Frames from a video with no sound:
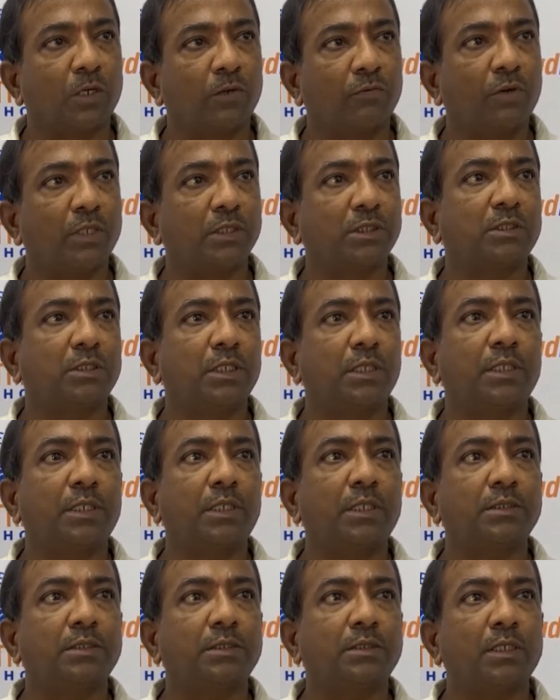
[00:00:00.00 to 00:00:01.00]
first thing
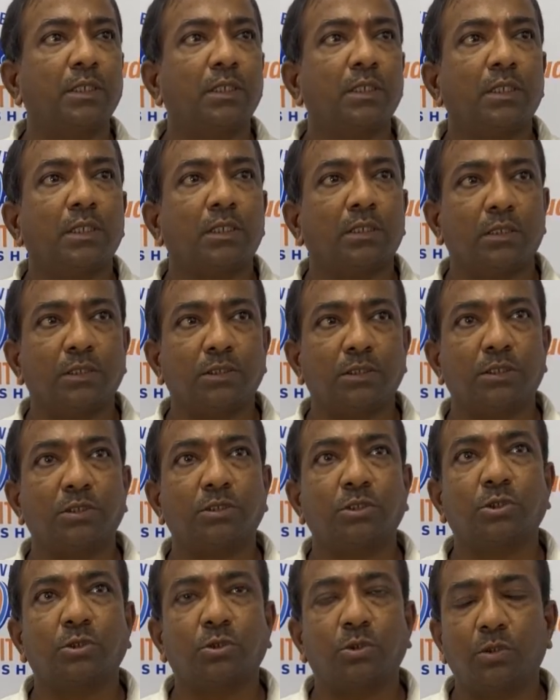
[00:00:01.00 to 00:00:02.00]
is, this
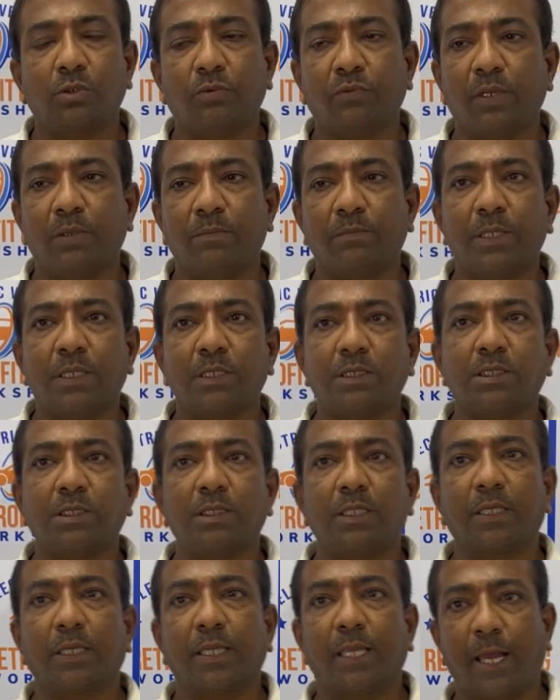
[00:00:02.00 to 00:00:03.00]
institute will bridge
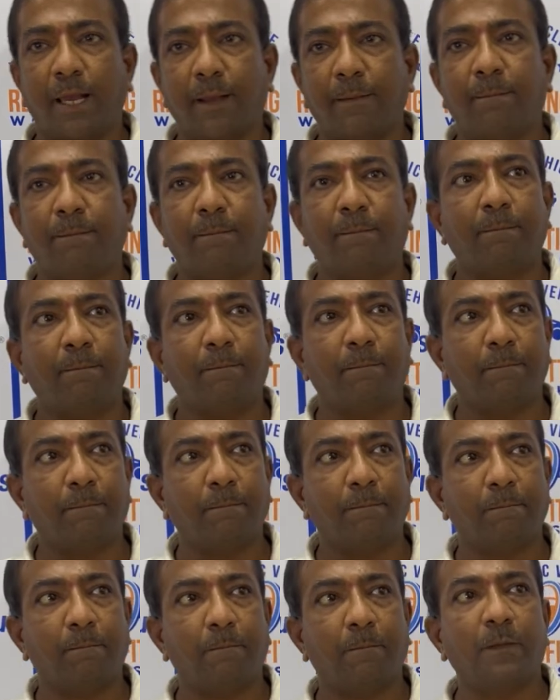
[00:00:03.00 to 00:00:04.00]
the gap,
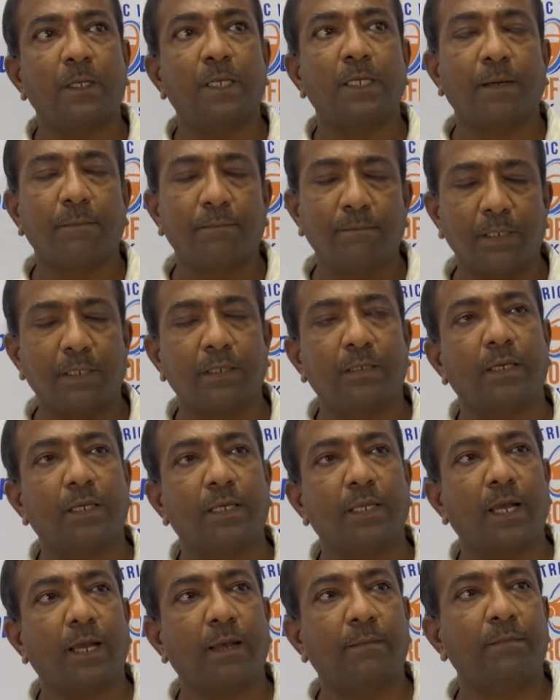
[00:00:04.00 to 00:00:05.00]
will complete the
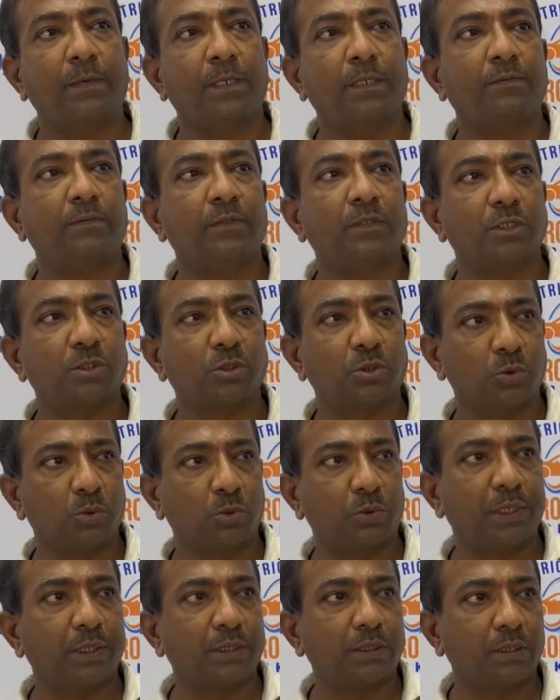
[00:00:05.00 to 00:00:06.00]
gap between the
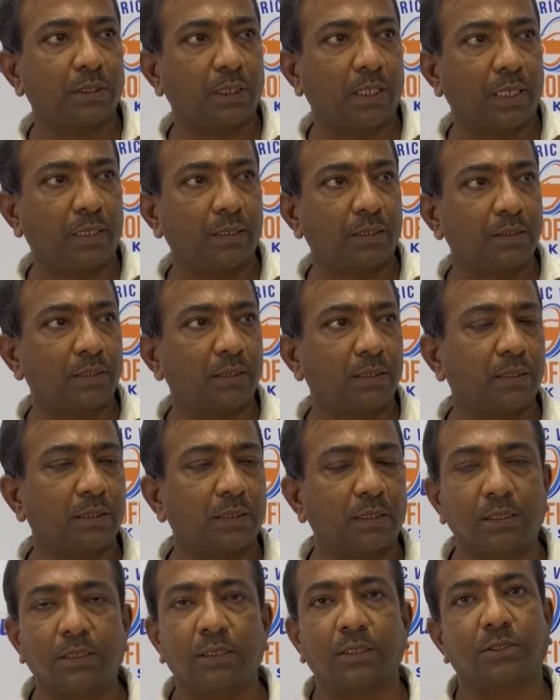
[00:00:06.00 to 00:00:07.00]
student and the
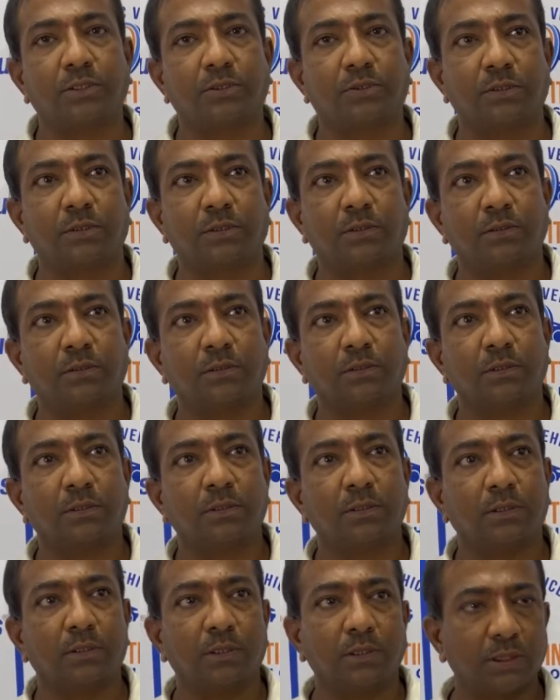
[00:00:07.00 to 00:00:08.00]
industry.
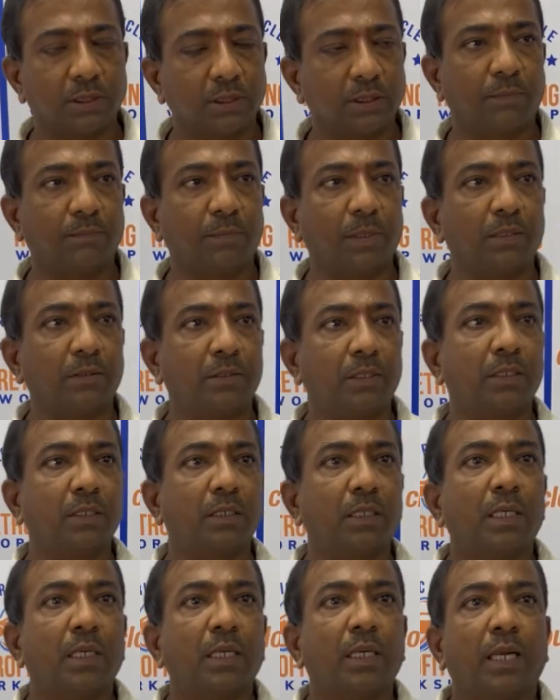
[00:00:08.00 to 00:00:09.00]
This is the main thing.
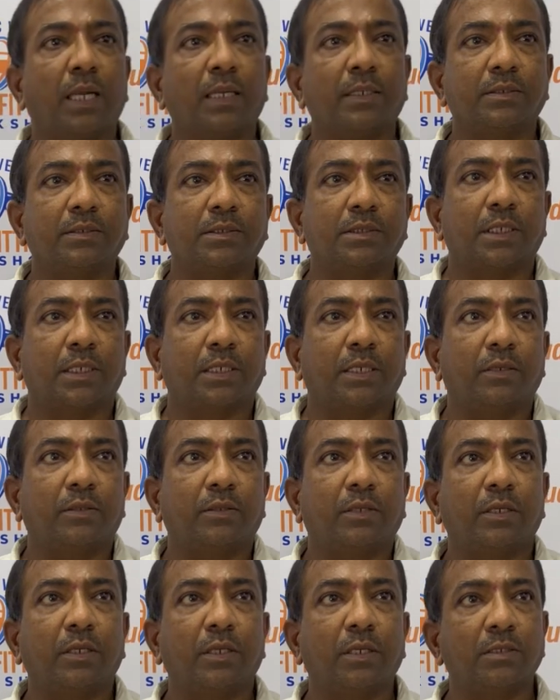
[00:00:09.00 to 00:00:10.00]
And second
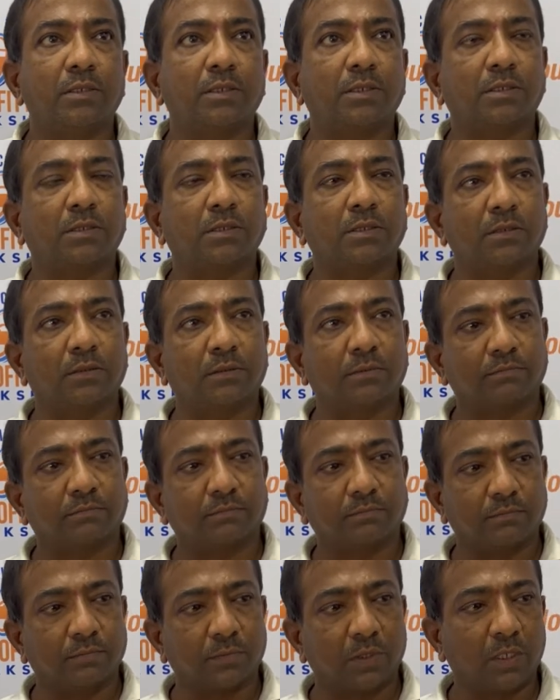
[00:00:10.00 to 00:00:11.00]
thing is,
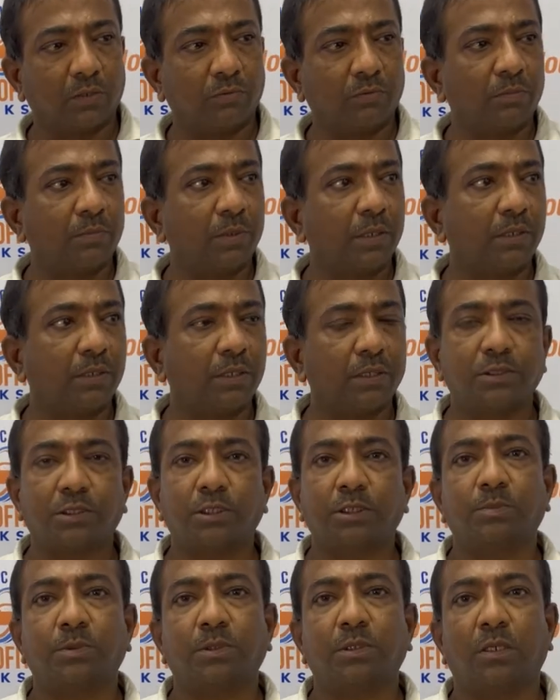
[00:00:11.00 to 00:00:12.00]
there will be
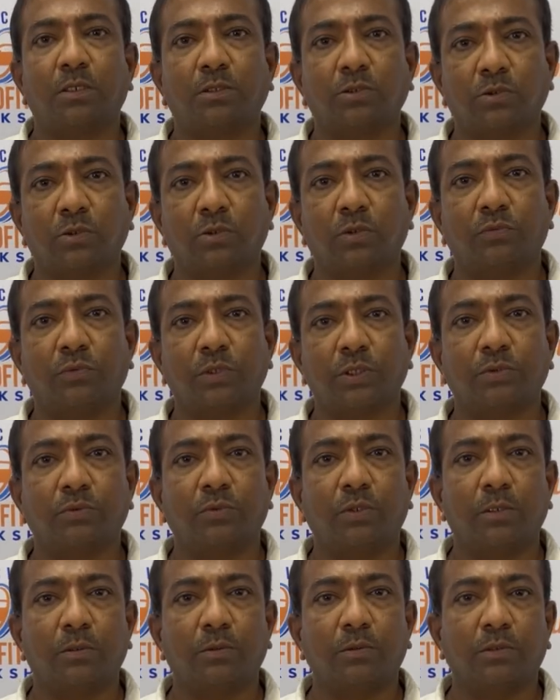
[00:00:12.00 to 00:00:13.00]
internships also, which
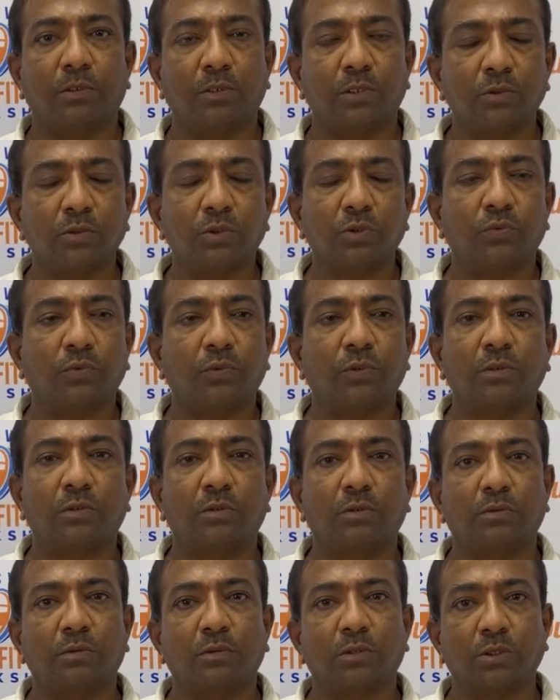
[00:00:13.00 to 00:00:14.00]
will be useful
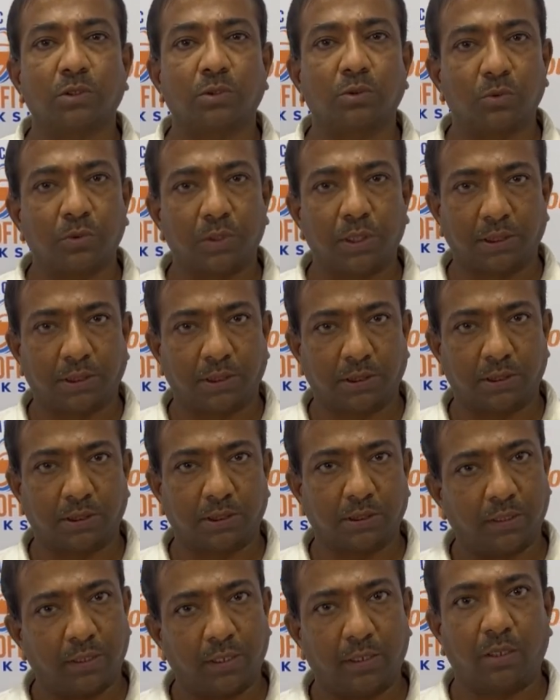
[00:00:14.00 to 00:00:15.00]
to the
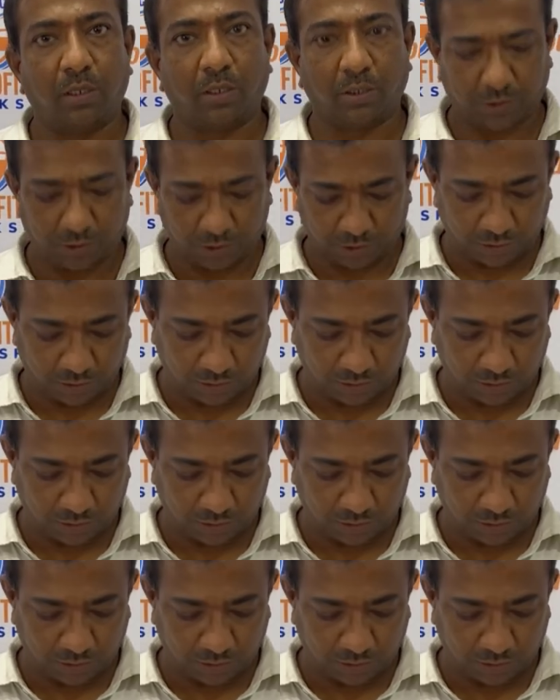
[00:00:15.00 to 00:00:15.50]
students a lot.